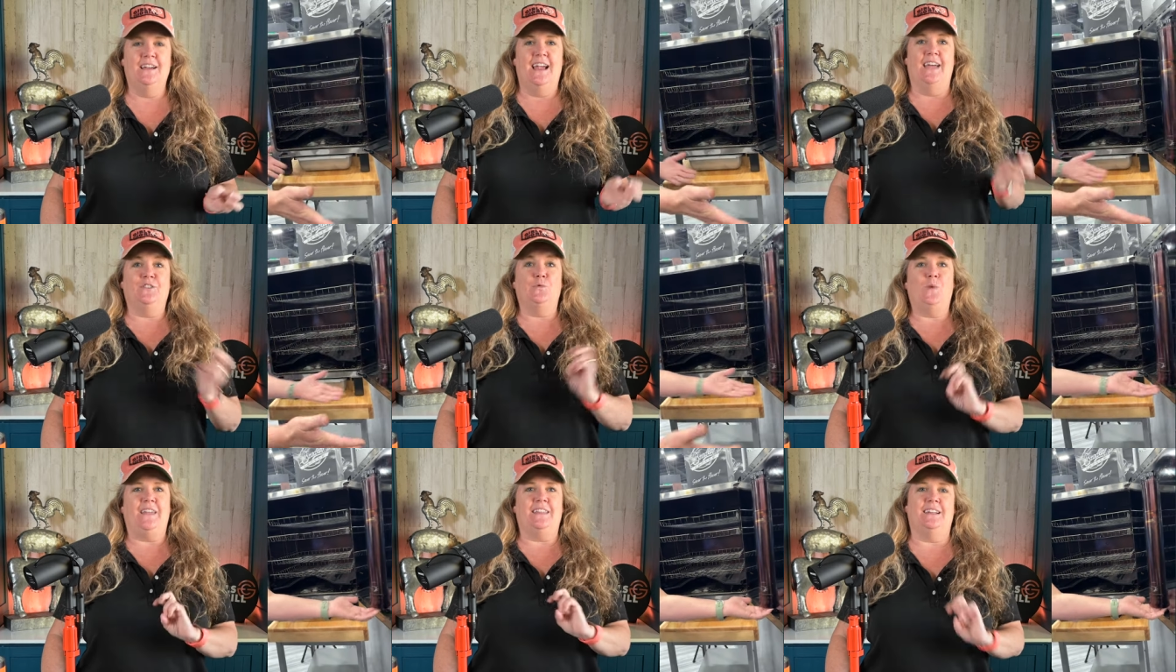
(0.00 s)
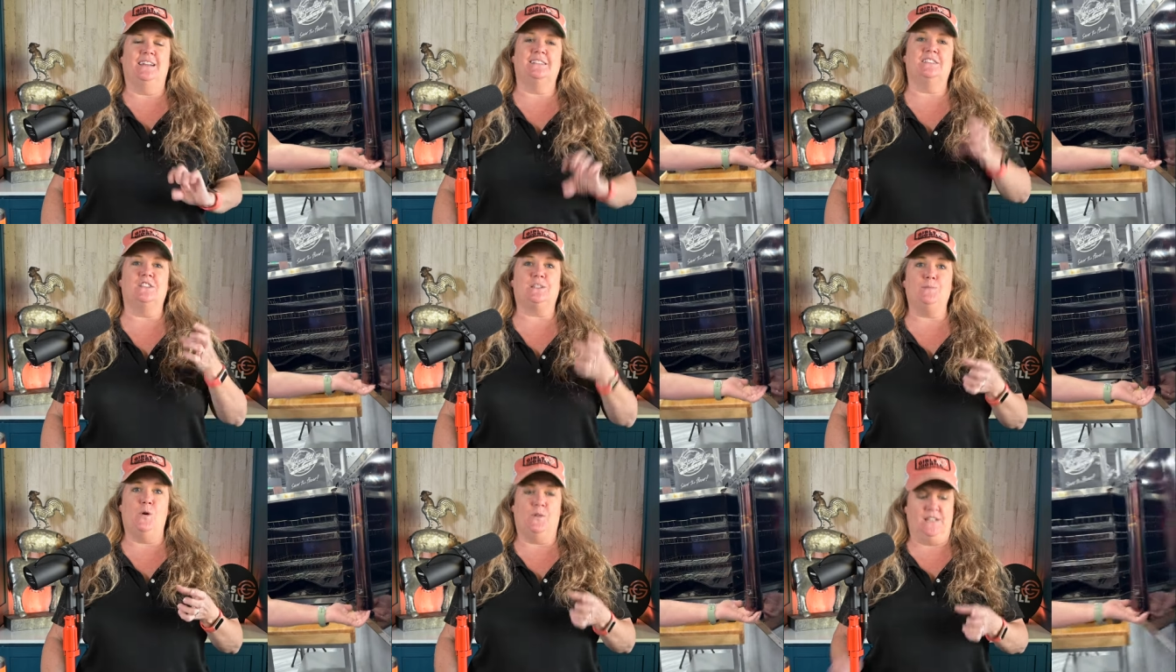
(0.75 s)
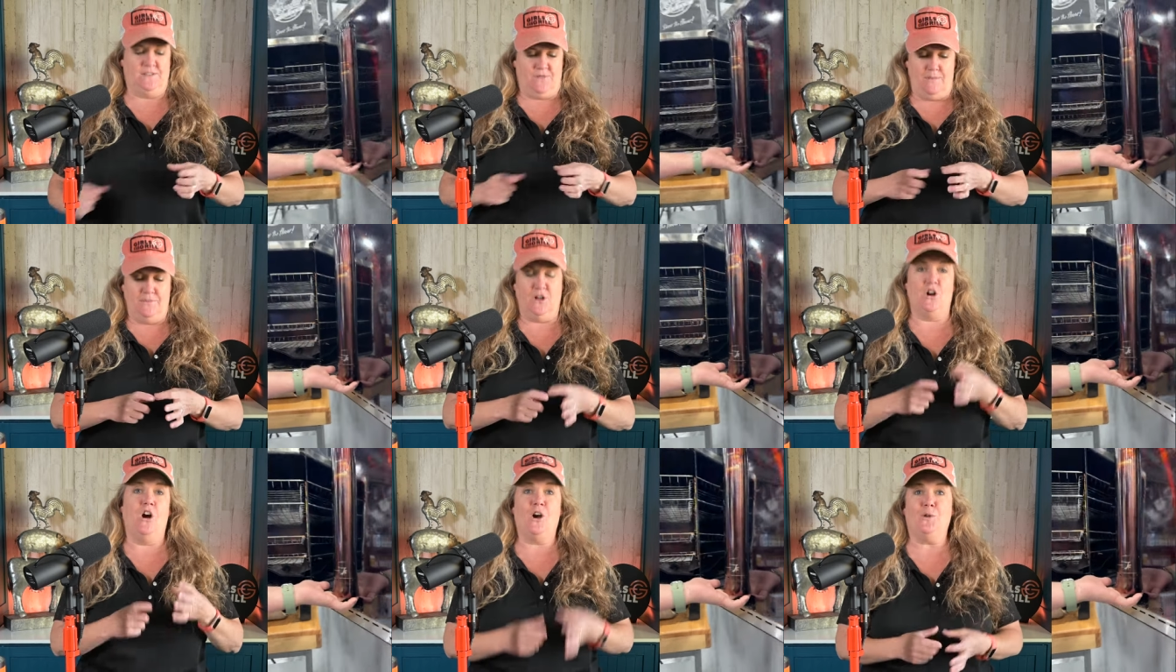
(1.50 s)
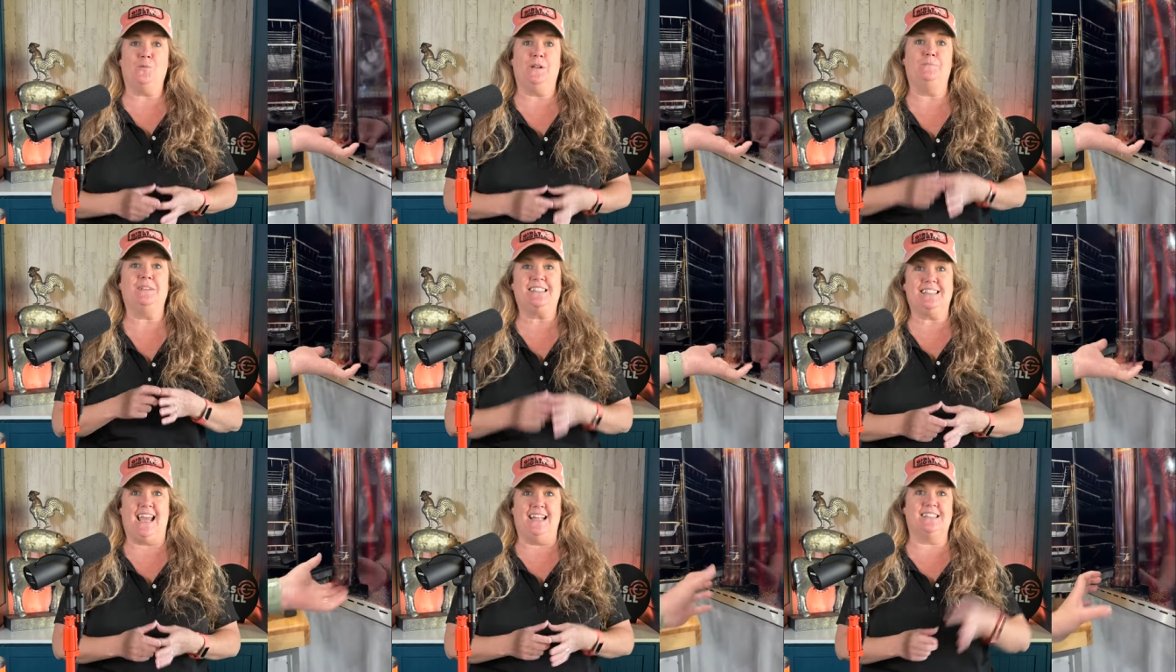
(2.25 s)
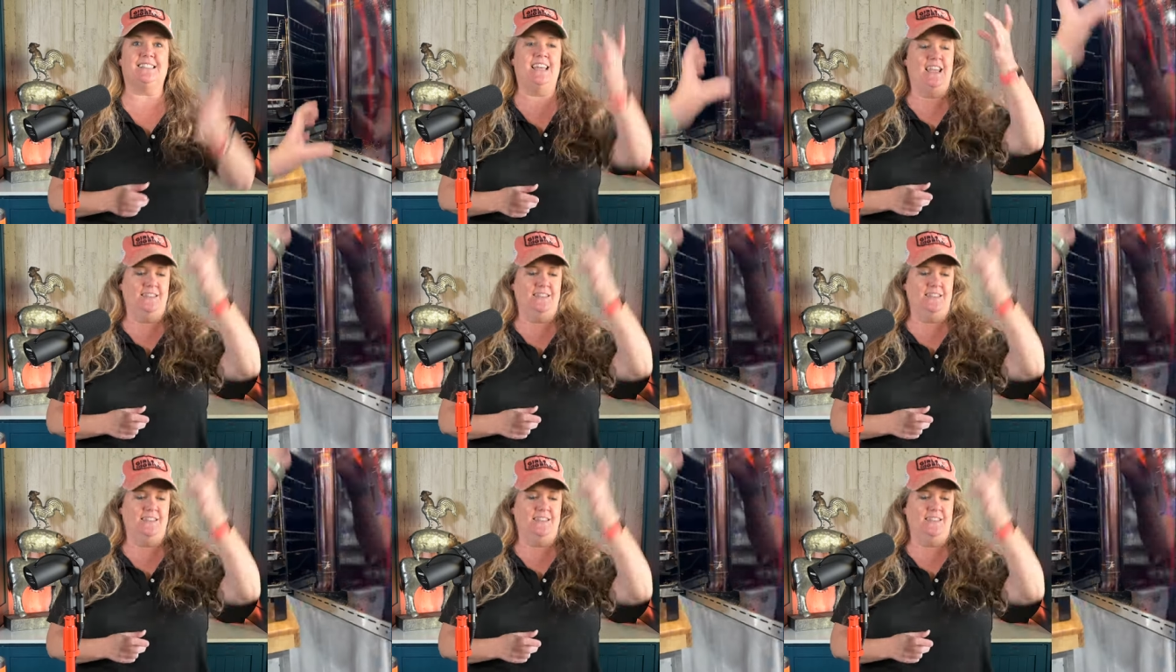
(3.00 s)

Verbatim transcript: and the way that it gets the smoke is from their hardwood biscuits